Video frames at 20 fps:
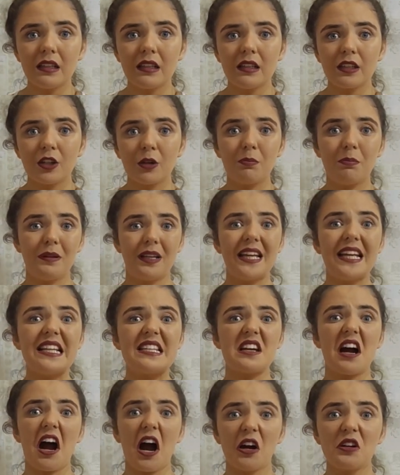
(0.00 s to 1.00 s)
You could bleed
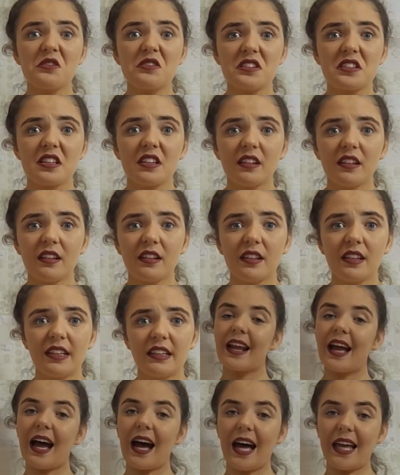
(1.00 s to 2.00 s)
out.
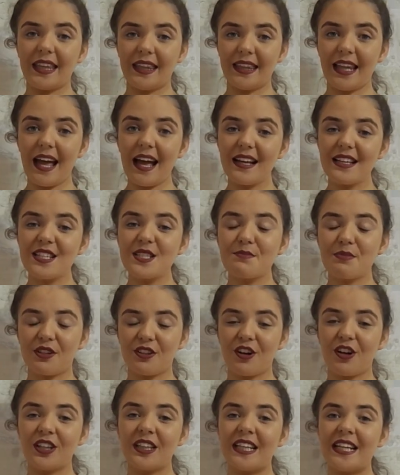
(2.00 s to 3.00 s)
And last but
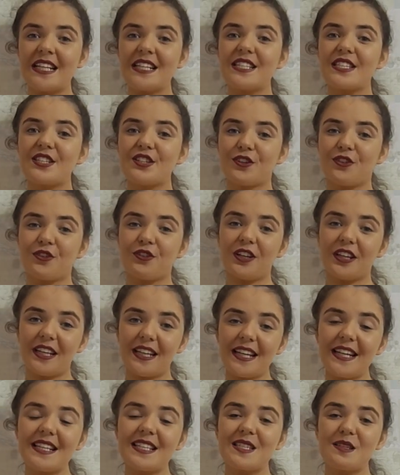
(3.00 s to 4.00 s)
not least, you're going to
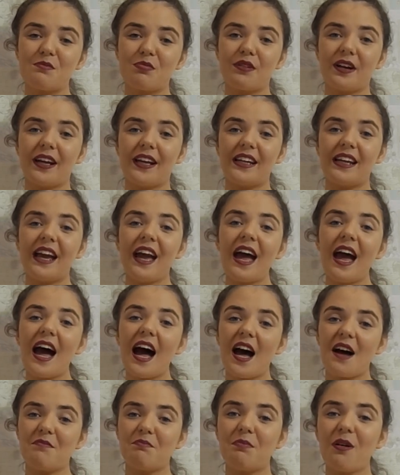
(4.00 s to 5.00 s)
need to bring
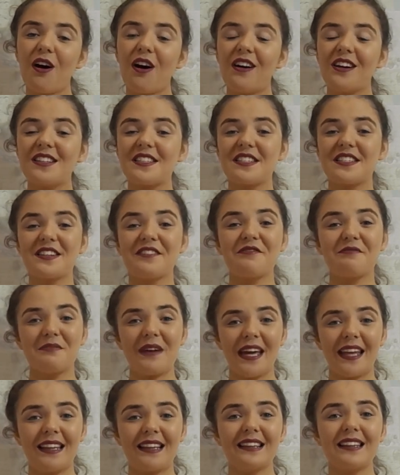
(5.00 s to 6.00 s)
a positive
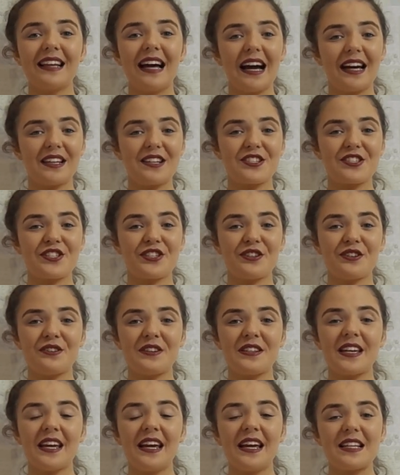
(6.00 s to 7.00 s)
mental attitude,
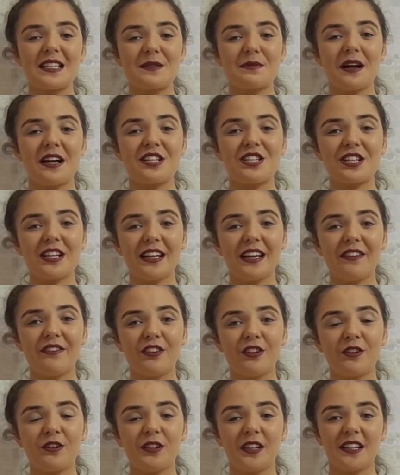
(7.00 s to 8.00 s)
especially if
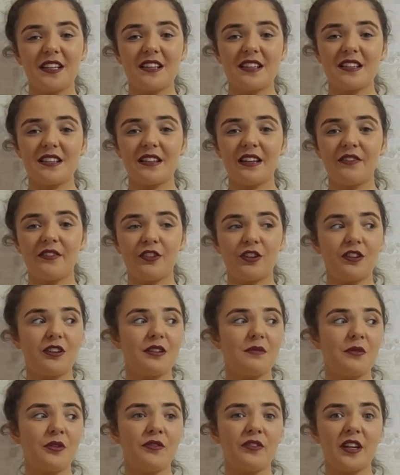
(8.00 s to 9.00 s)
you're
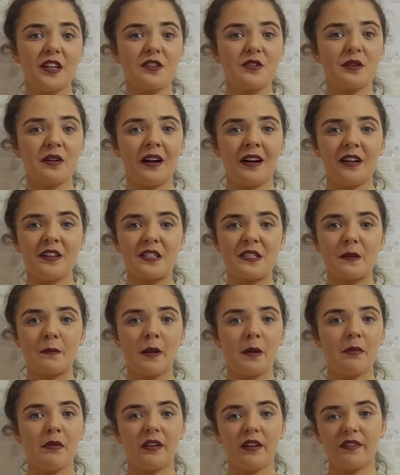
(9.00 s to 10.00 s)
moving into a house with
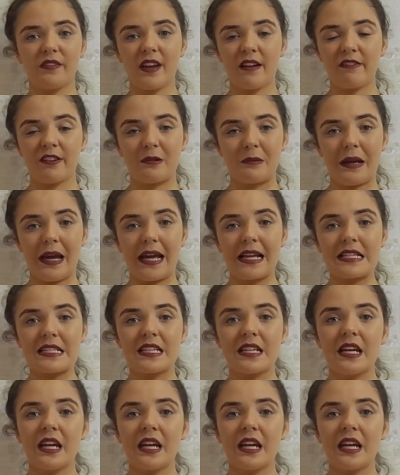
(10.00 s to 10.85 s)
people you've never met.